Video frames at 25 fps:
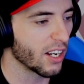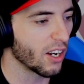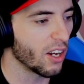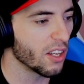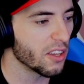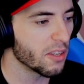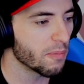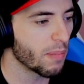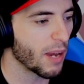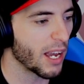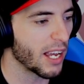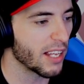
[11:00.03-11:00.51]
all
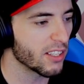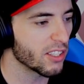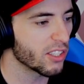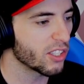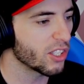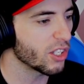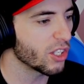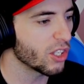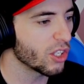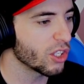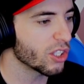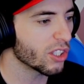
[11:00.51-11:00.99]
depends.
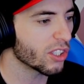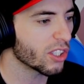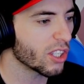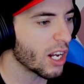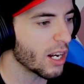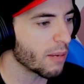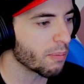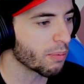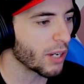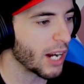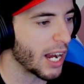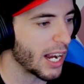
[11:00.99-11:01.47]
You, you just
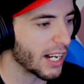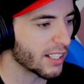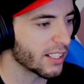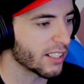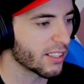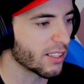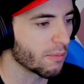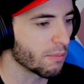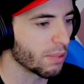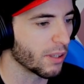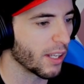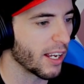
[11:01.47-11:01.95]
gotta
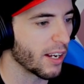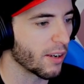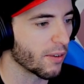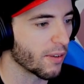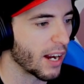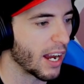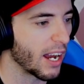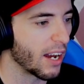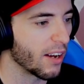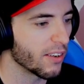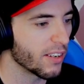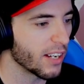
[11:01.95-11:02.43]
practice and play
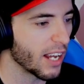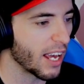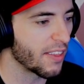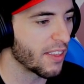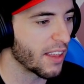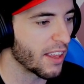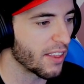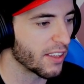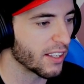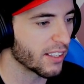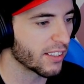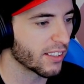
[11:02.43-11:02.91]
around, and
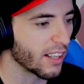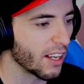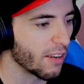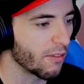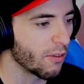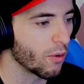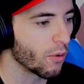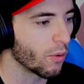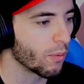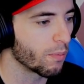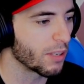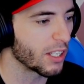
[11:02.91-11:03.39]
then this
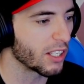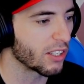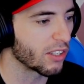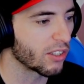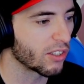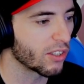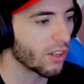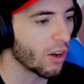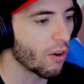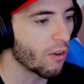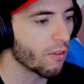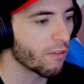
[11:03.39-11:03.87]
level will be
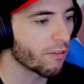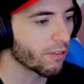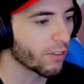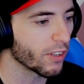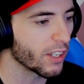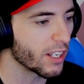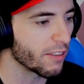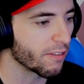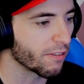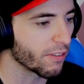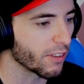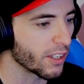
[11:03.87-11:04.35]
so
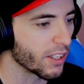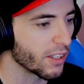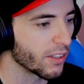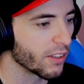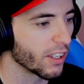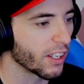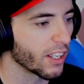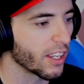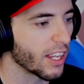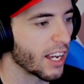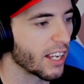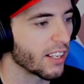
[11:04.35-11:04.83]
free for you.
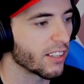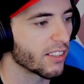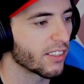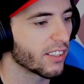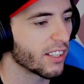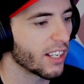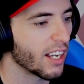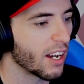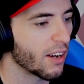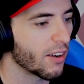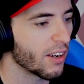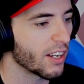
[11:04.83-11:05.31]
Look at that. You
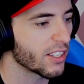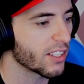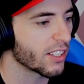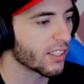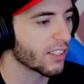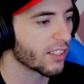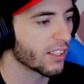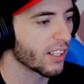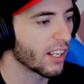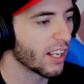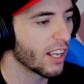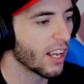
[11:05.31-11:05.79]
see how I
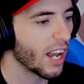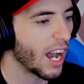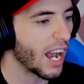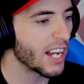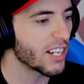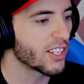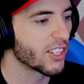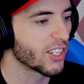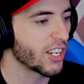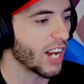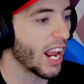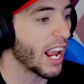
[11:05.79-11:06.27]
just I
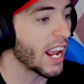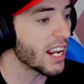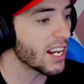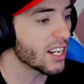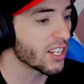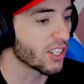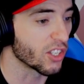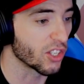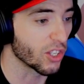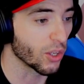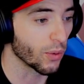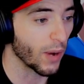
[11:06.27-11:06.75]

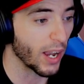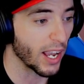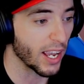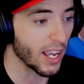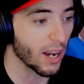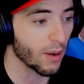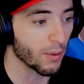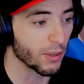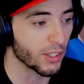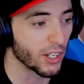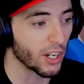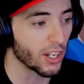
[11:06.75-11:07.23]
changed the way
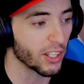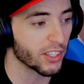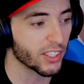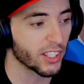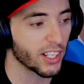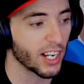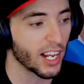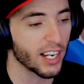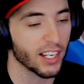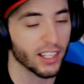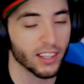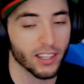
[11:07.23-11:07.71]
I was
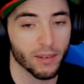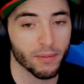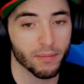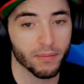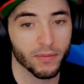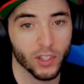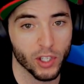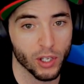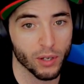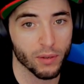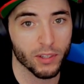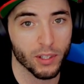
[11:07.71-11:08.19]
alternating them
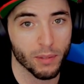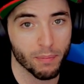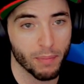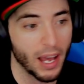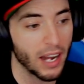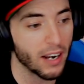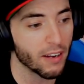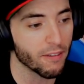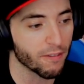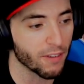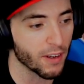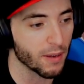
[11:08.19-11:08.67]
to, to
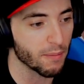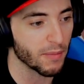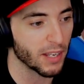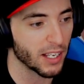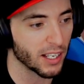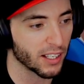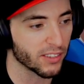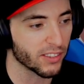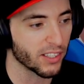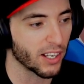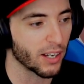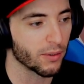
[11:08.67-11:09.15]
benefit me
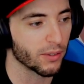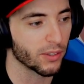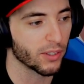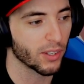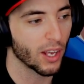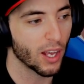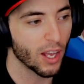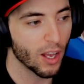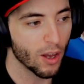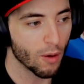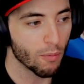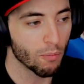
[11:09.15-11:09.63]
because I was
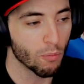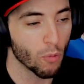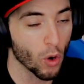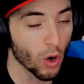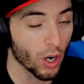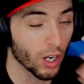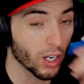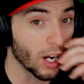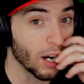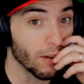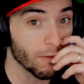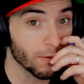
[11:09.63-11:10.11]
more
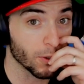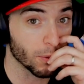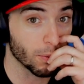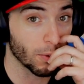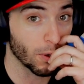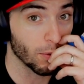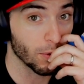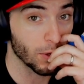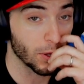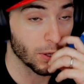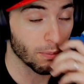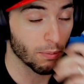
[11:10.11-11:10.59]

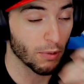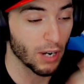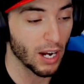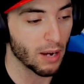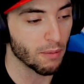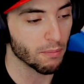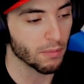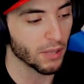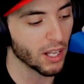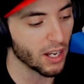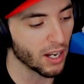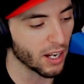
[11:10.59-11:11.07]
comfortable with the
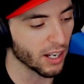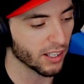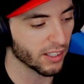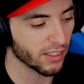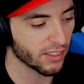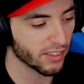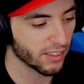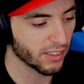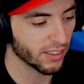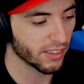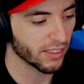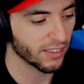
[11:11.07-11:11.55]
brown
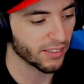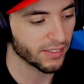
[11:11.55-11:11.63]
blocks.